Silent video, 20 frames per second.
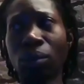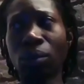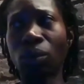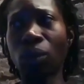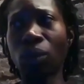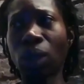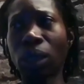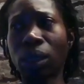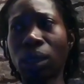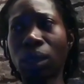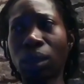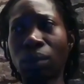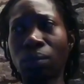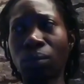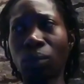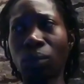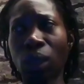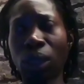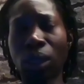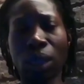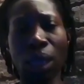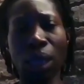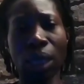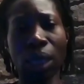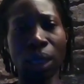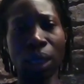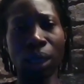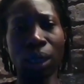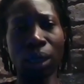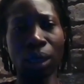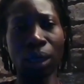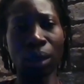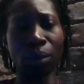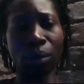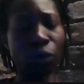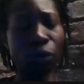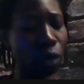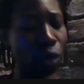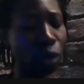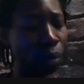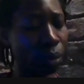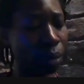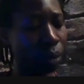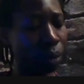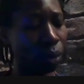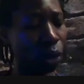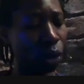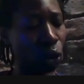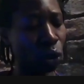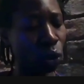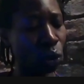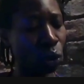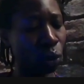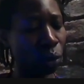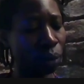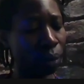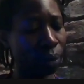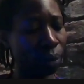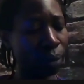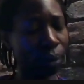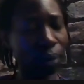Where does that data come from? Are you sure?